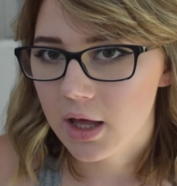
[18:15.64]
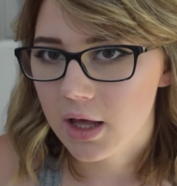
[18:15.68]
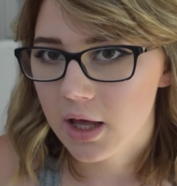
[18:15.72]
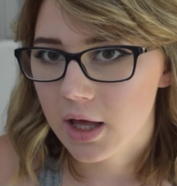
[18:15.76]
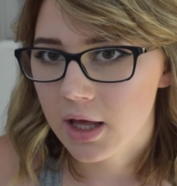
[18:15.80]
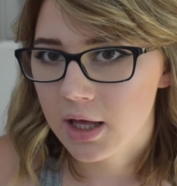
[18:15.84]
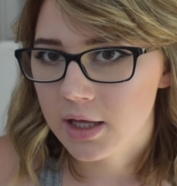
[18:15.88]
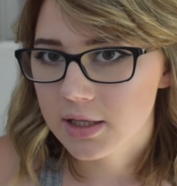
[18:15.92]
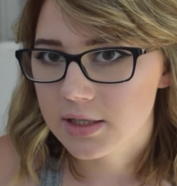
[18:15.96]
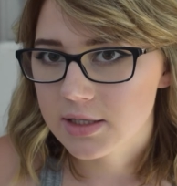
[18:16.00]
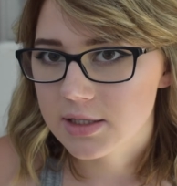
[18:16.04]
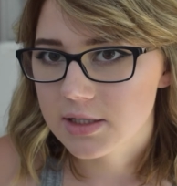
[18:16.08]

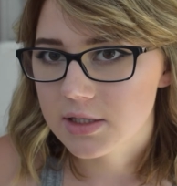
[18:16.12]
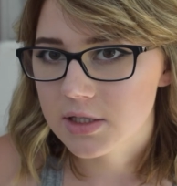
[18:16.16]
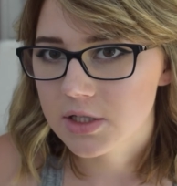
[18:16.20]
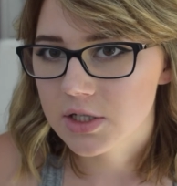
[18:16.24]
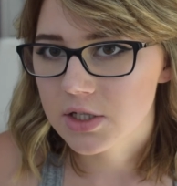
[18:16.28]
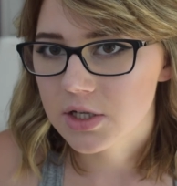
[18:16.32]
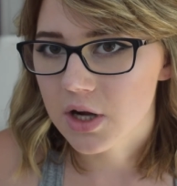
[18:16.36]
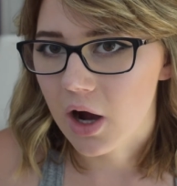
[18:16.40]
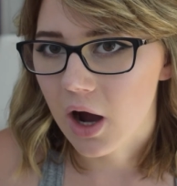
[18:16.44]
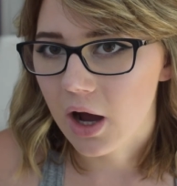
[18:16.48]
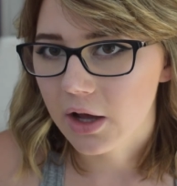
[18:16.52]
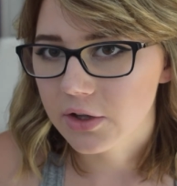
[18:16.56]
it's
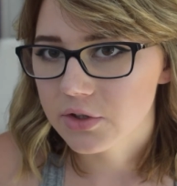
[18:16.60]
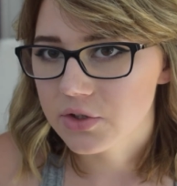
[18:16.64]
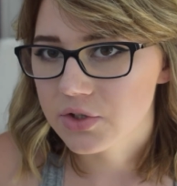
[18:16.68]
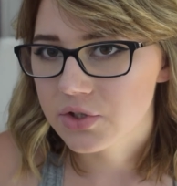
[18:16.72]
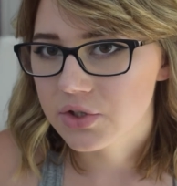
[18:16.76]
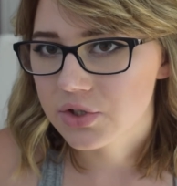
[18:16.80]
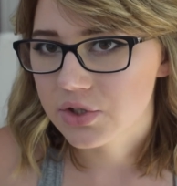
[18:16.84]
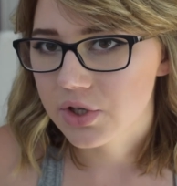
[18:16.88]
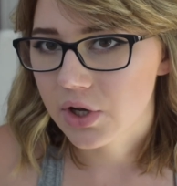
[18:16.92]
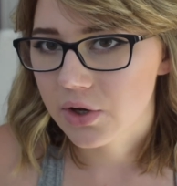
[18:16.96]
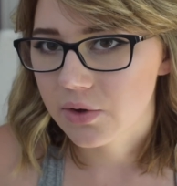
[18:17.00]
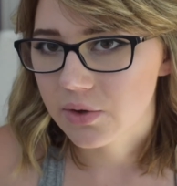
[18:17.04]
not
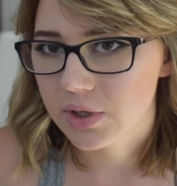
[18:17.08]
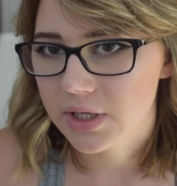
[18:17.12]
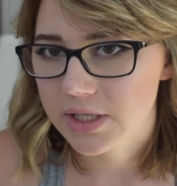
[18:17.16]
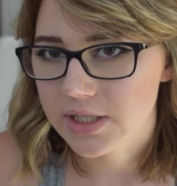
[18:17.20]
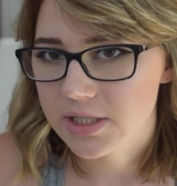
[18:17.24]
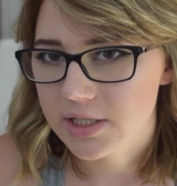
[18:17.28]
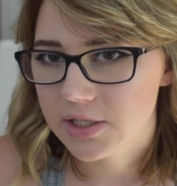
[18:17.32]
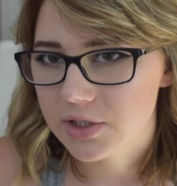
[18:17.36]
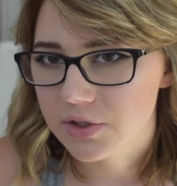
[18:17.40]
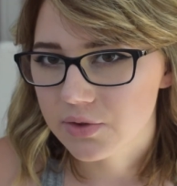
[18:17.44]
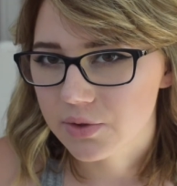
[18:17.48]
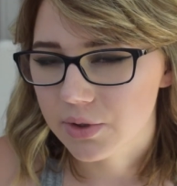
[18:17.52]
so
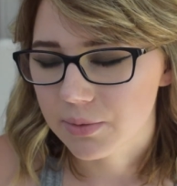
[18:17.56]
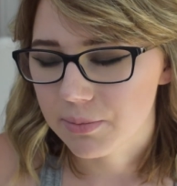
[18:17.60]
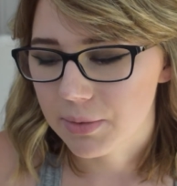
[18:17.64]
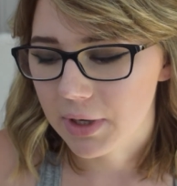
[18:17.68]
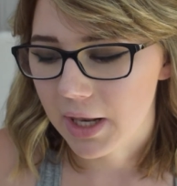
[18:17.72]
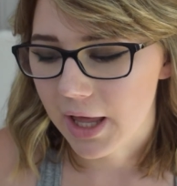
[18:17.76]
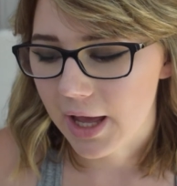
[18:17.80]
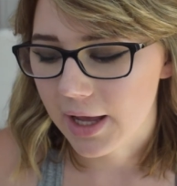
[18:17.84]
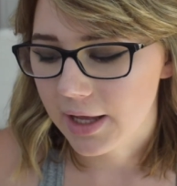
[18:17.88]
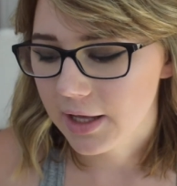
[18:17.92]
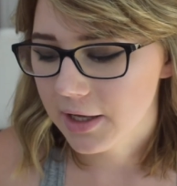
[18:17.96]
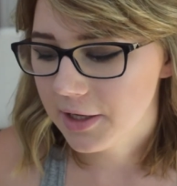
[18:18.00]
easy to
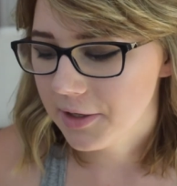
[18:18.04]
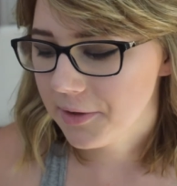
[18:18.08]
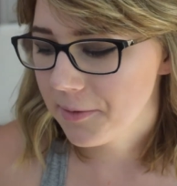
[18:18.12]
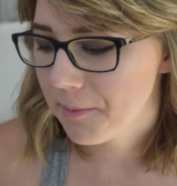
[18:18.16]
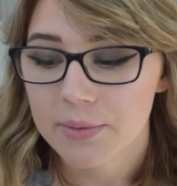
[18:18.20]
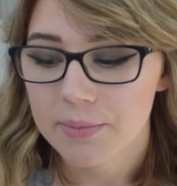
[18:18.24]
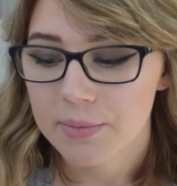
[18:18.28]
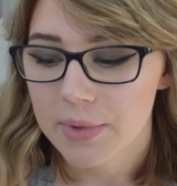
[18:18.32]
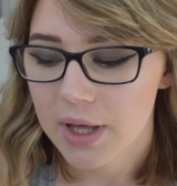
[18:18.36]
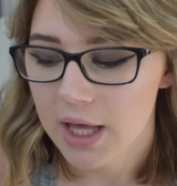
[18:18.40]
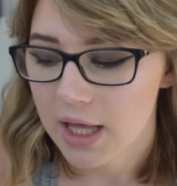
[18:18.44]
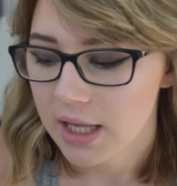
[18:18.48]
apply it.
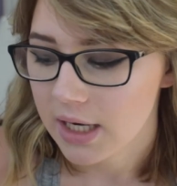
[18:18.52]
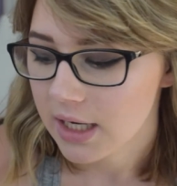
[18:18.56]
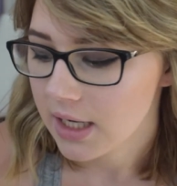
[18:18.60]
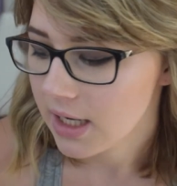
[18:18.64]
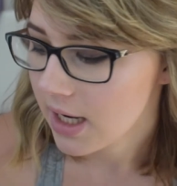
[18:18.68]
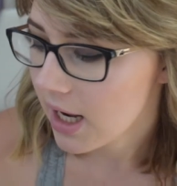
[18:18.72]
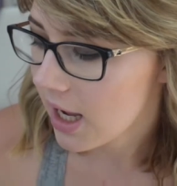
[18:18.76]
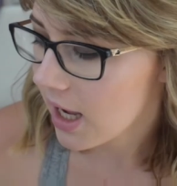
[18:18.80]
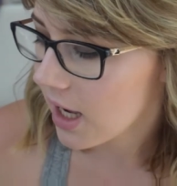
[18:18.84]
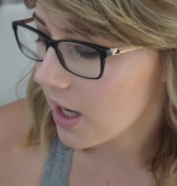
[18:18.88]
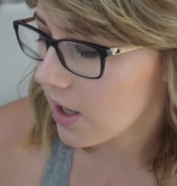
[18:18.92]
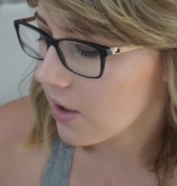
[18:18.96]
And
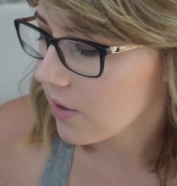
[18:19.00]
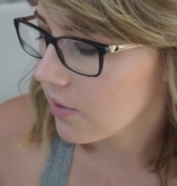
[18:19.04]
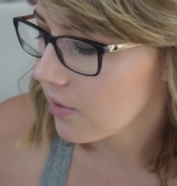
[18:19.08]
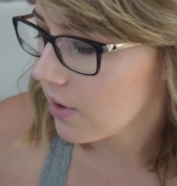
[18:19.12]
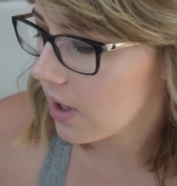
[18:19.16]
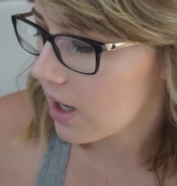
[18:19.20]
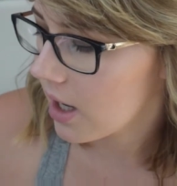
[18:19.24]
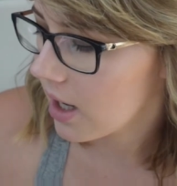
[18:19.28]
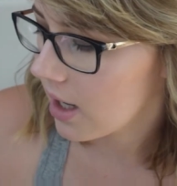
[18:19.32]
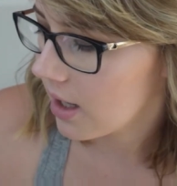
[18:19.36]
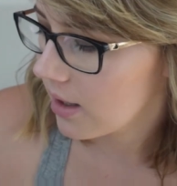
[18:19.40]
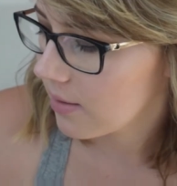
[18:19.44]

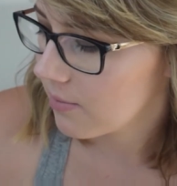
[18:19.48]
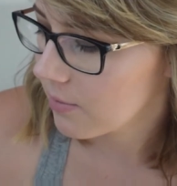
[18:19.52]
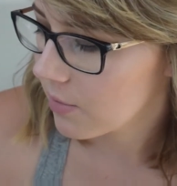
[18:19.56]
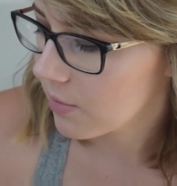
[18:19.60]
now I'm